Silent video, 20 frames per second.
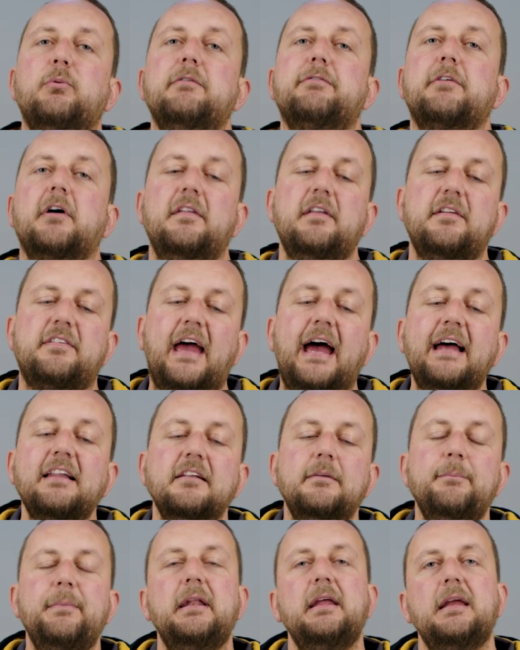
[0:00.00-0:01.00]
we've got this
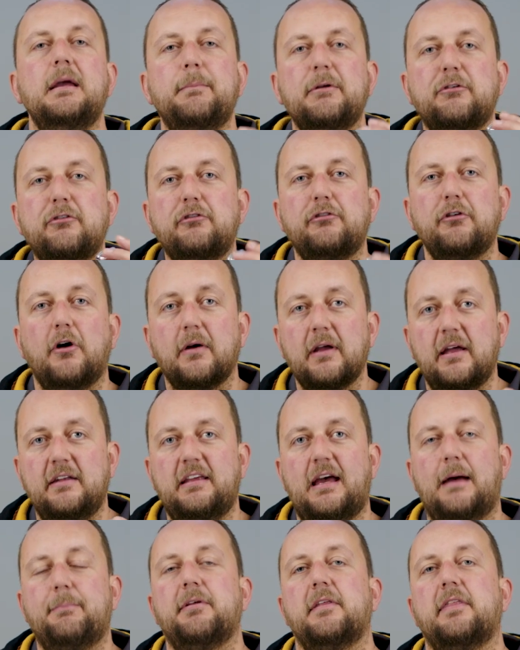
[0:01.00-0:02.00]
aluminium shock
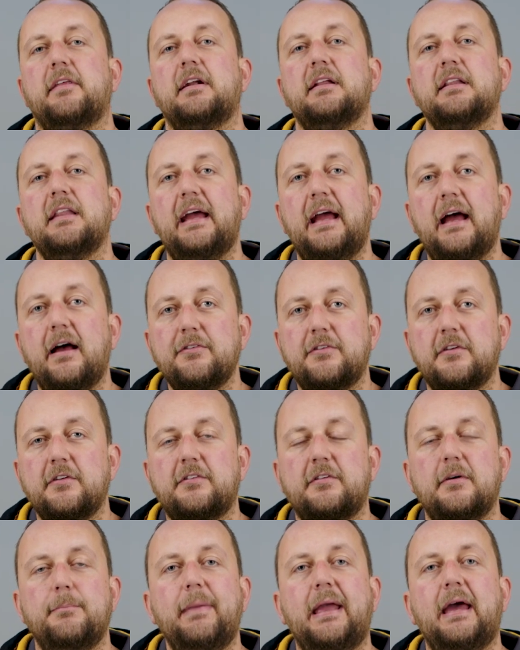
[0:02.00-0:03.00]
adapter that allows
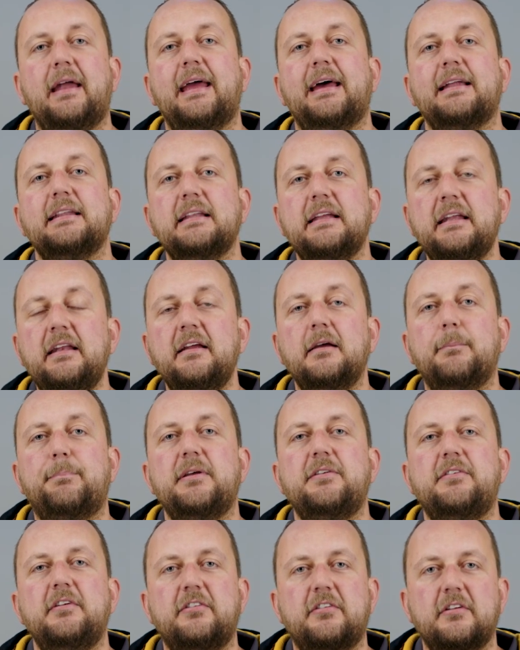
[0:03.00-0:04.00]
us to mount our linear
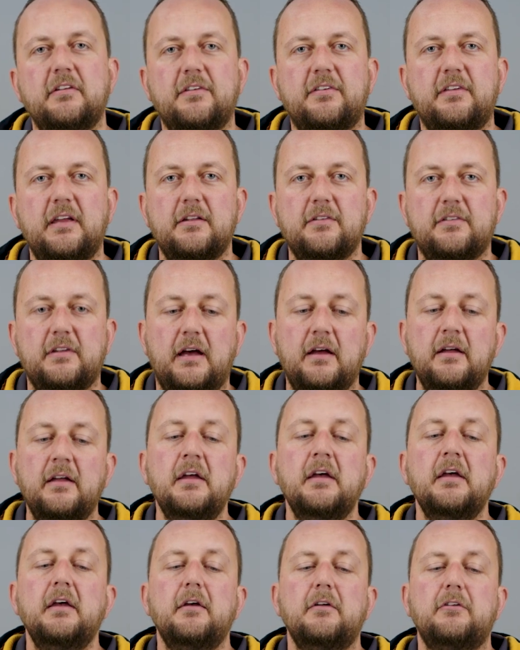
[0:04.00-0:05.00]
position sensor
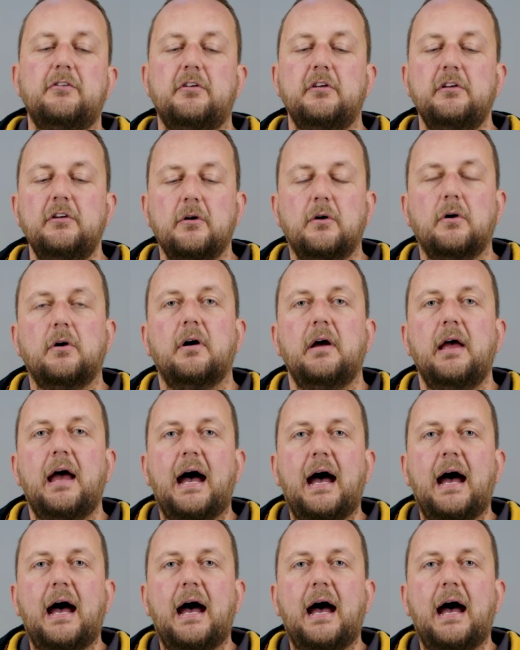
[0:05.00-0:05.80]
to your